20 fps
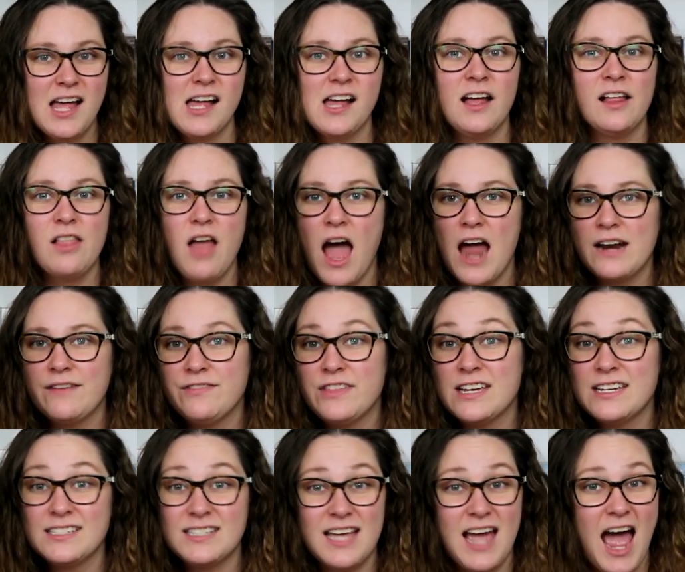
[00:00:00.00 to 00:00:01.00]
a lot of
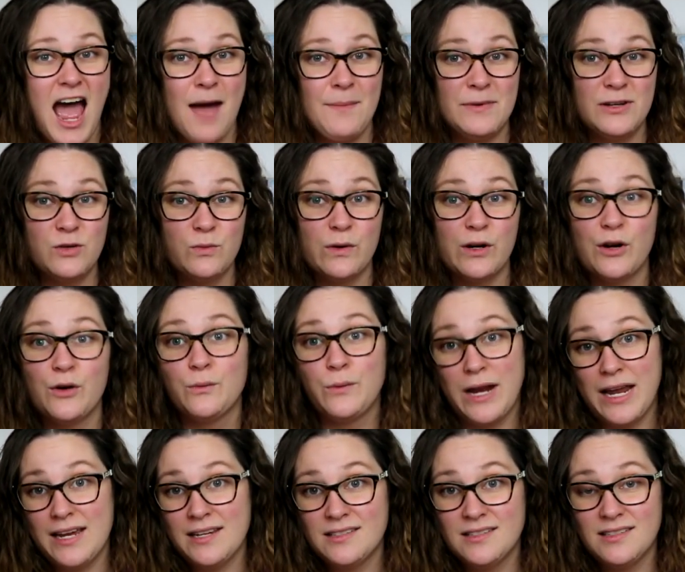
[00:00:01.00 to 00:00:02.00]
things that happened were
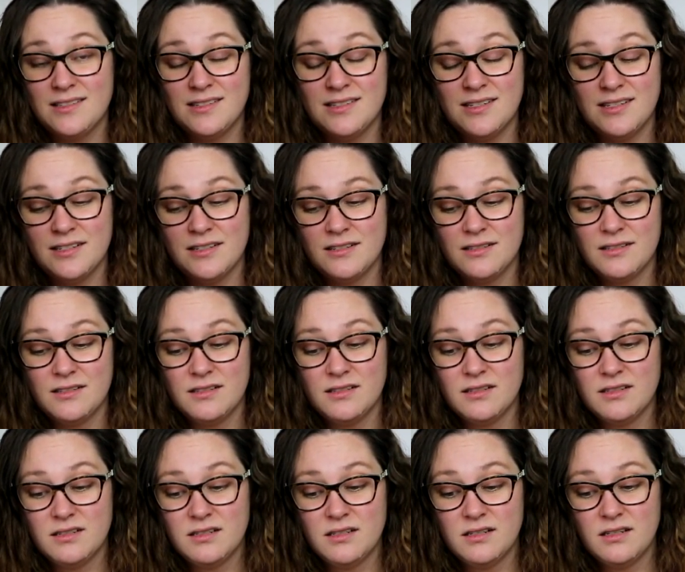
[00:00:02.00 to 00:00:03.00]
erased.
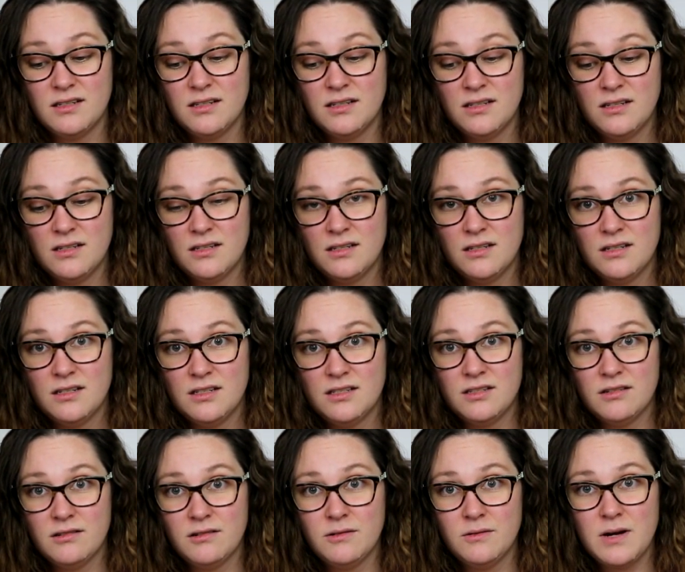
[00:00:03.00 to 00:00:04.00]

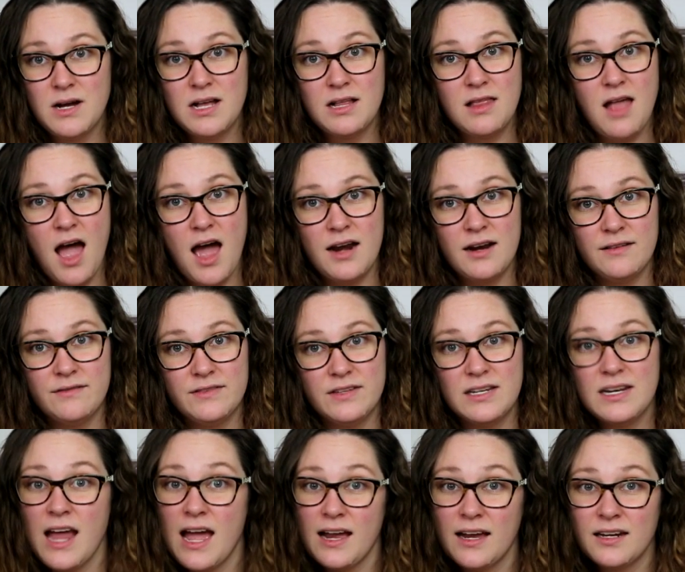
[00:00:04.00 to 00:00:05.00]
So a lot of
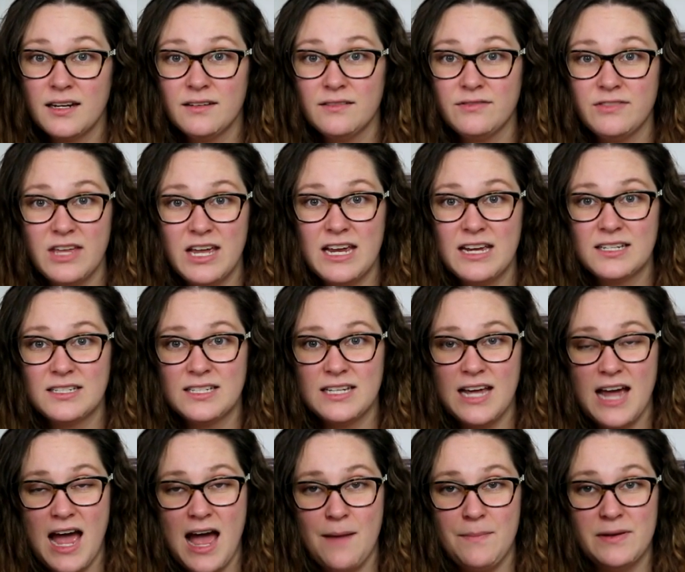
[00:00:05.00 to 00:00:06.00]
the negative things
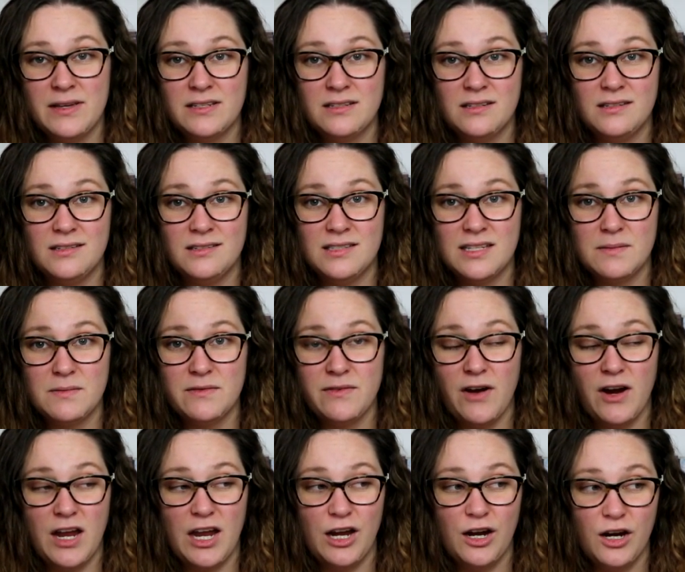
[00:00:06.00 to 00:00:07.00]
that happened to some of
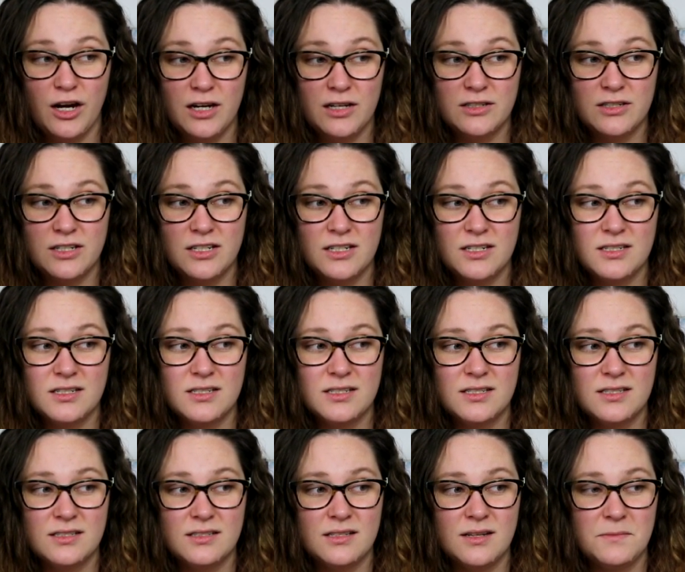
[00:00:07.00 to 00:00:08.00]
our characters,
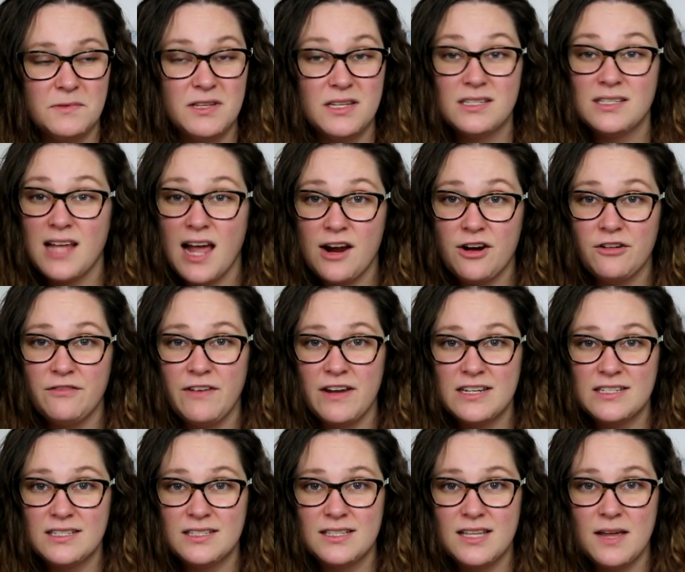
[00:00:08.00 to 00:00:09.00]
some of the
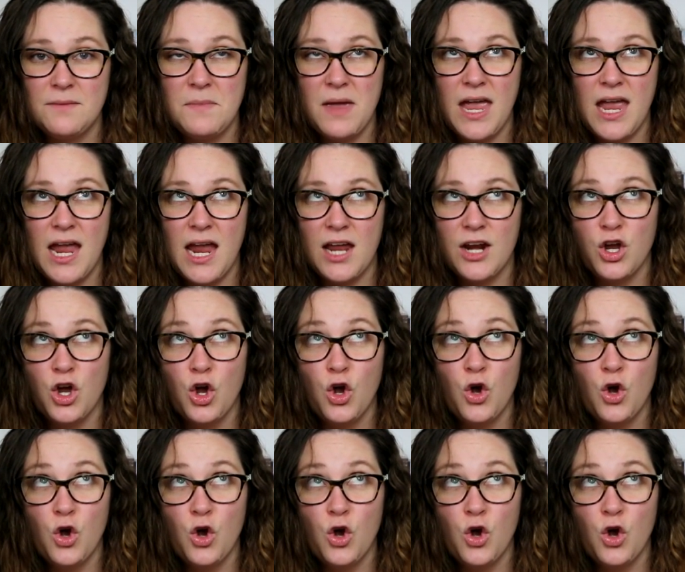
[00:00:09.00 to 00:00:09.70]
sacrifices they made